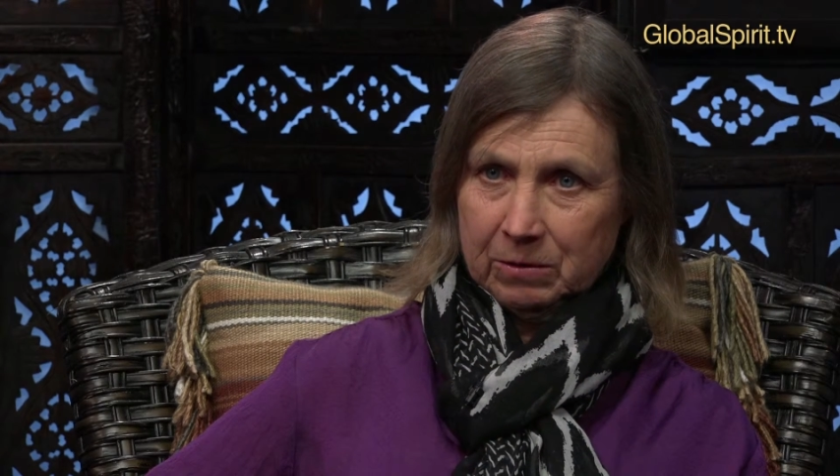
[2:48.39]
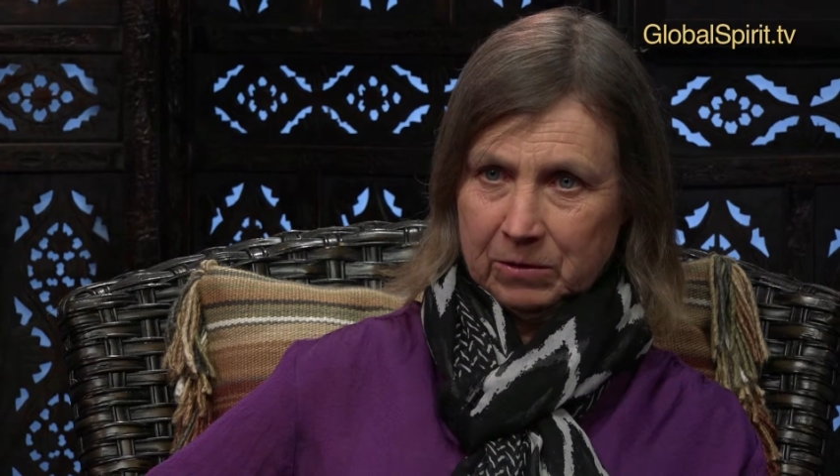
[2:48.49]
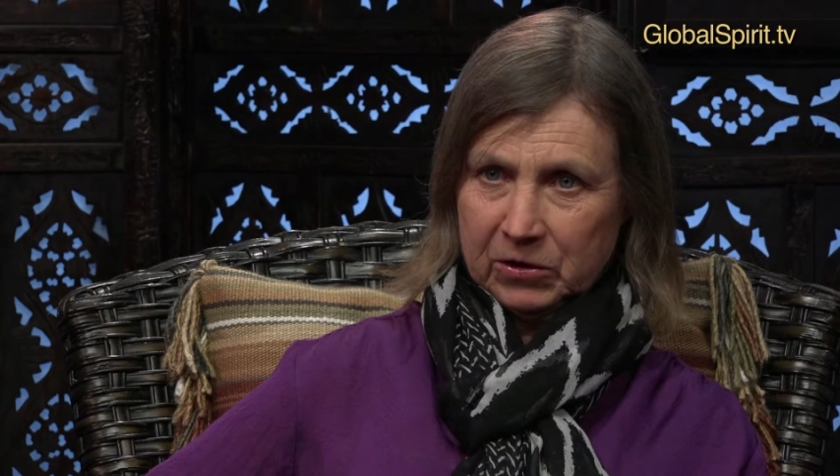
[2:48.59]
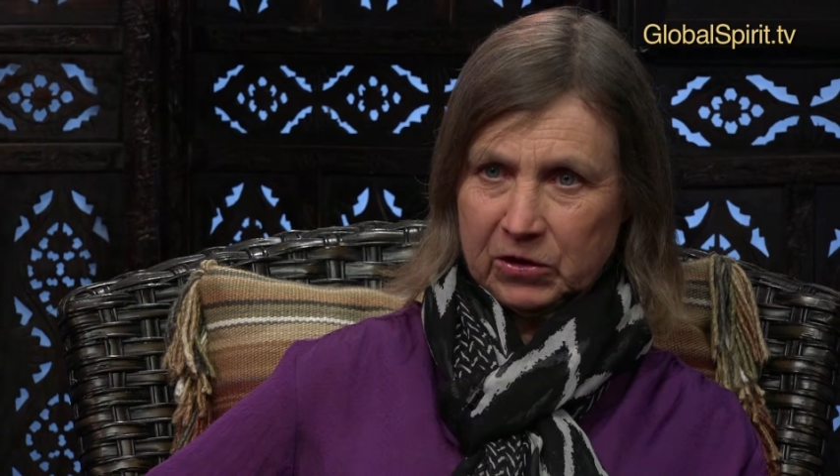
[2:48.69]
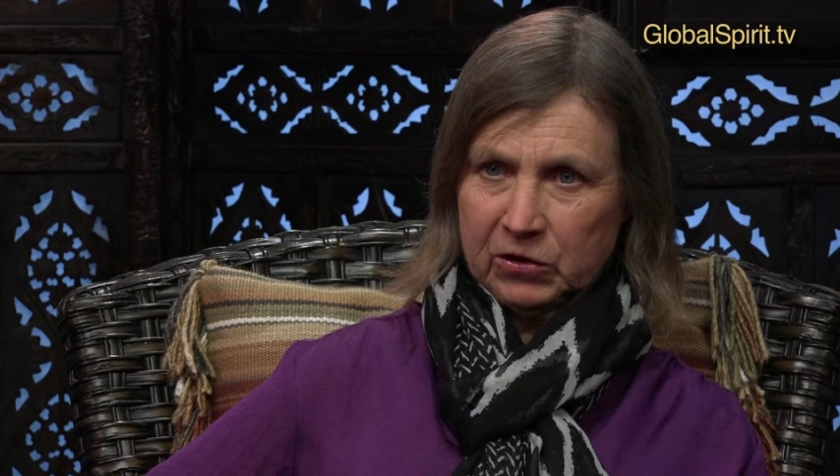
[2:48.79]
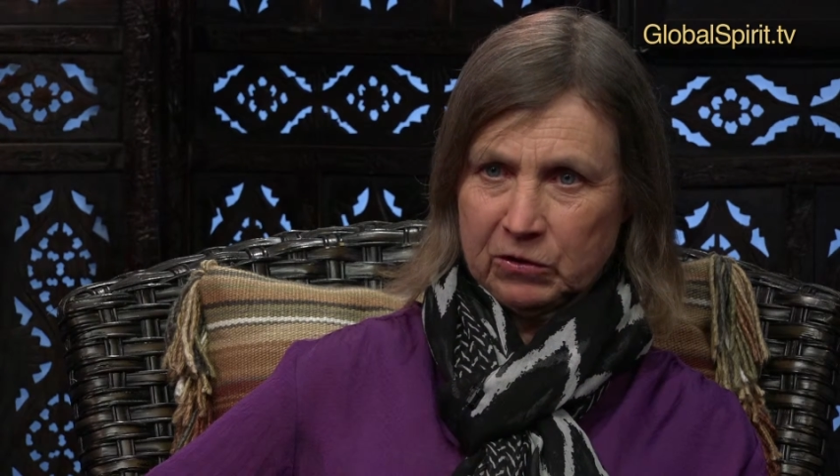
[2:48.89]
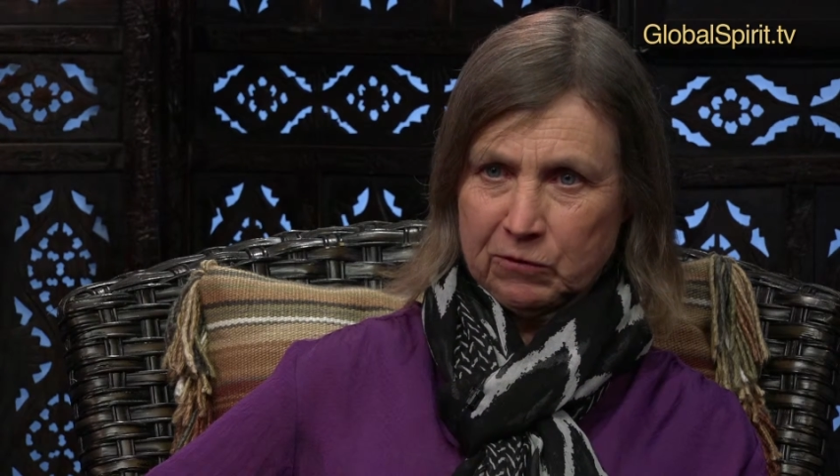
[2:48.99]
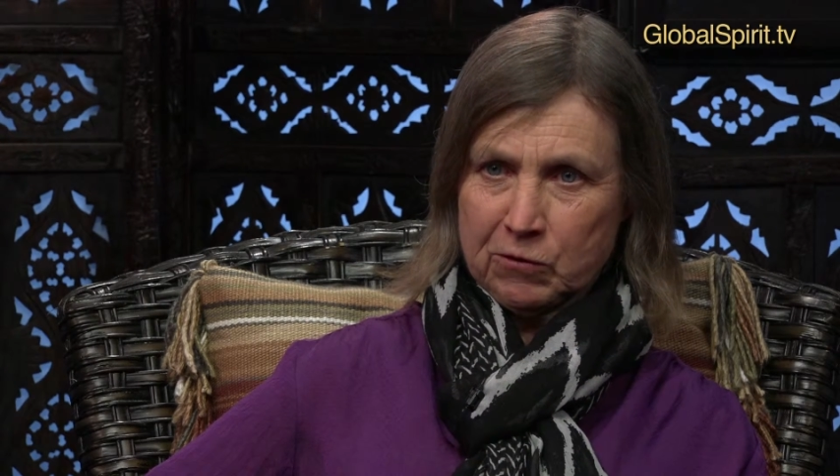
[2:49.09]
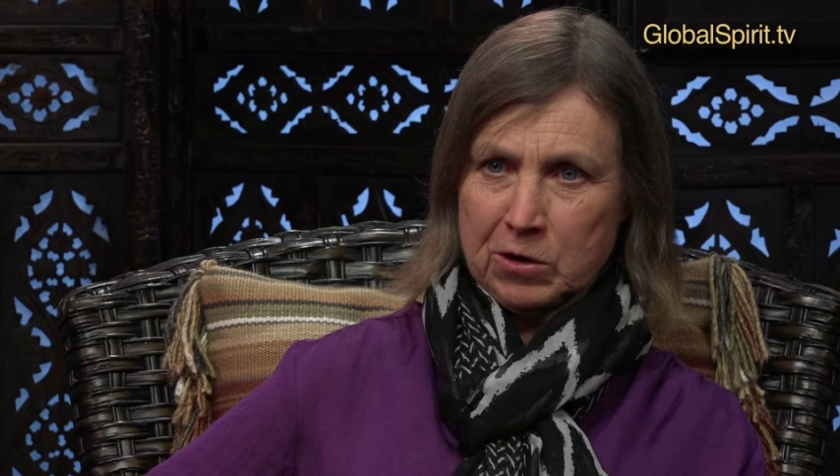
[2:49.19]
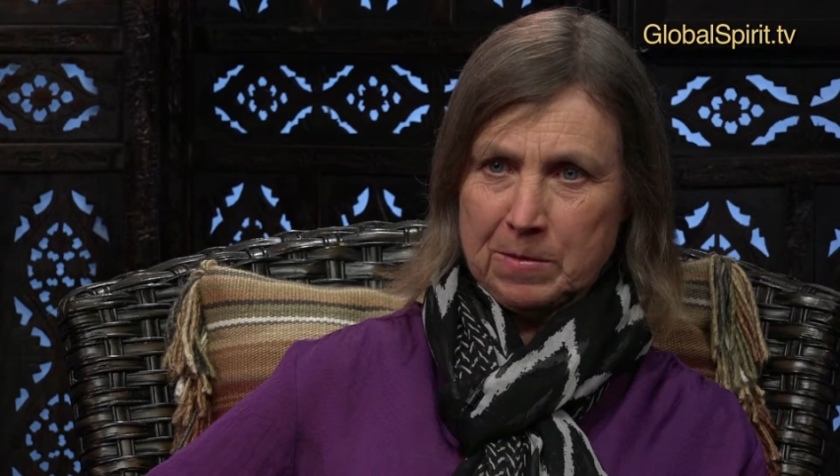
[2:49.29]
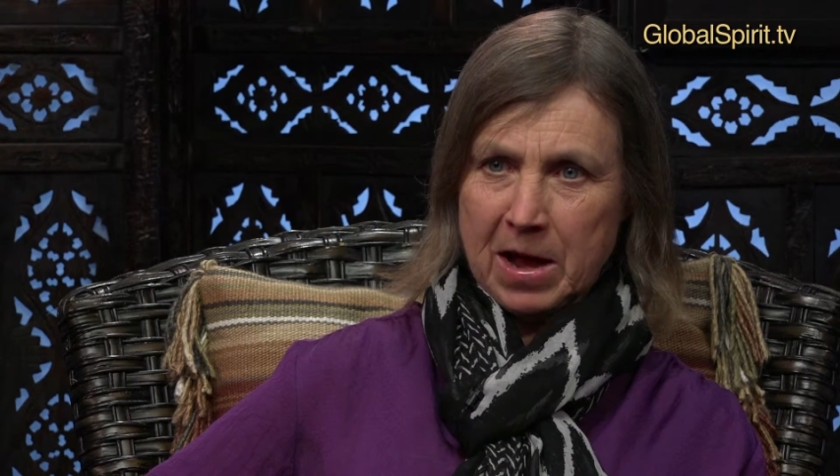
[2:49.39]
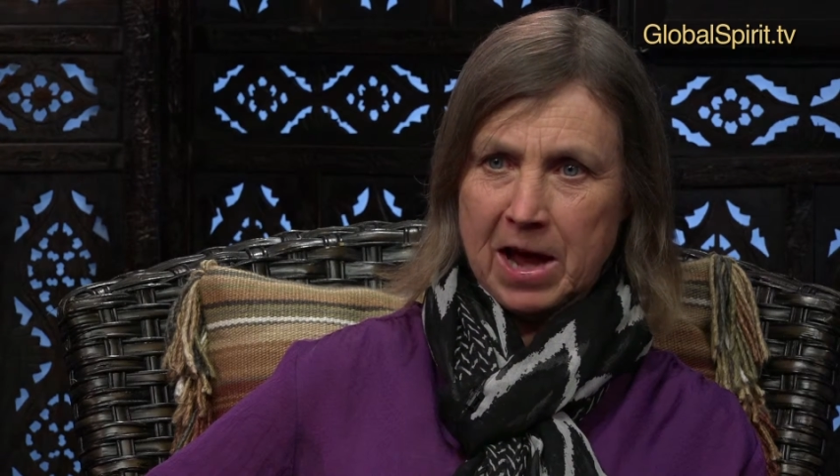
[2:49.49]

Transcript: which is to form a